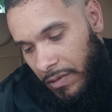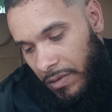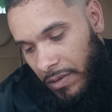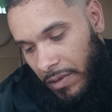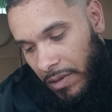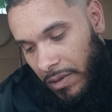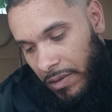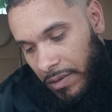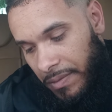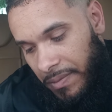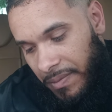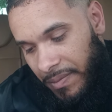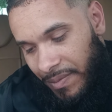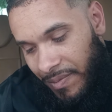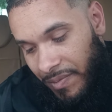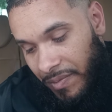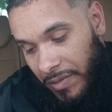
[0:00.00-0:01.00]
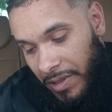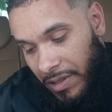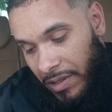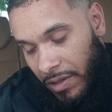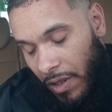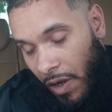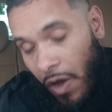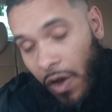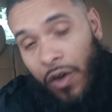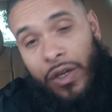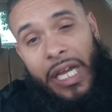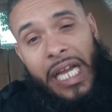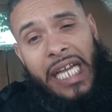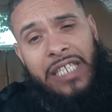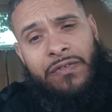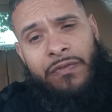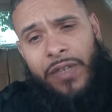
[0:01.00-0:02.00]
you know, it's a long
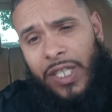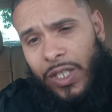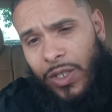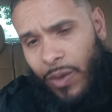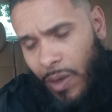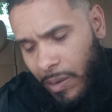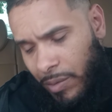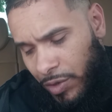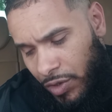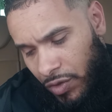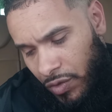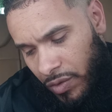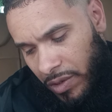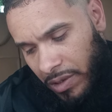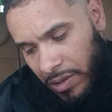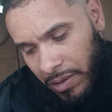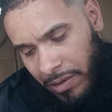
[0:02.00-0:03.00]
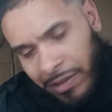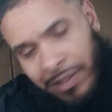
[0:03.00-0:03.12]
ass video I'm shooting.